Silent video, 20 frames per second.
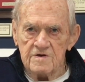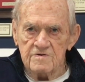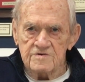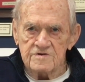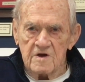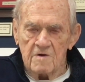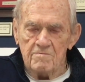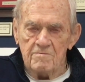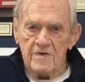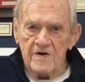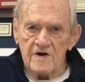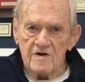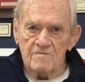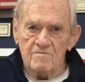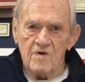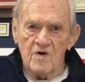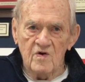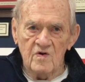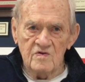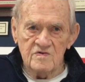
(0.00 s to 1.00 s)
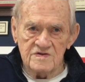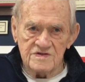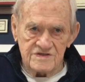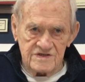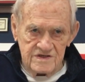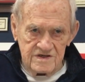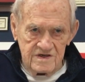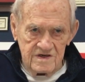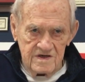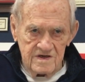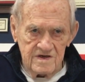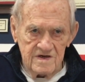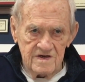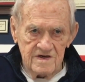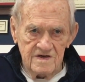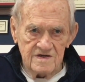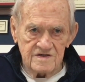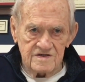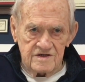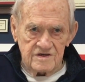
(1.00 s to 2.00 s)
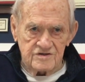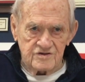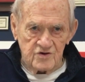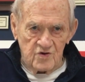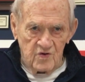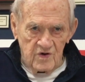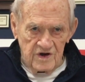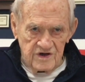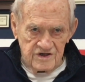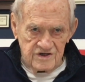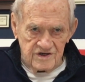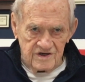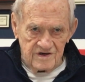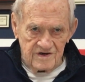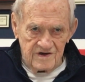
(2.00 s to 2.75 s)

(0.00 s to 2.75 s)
was a bare bones situation.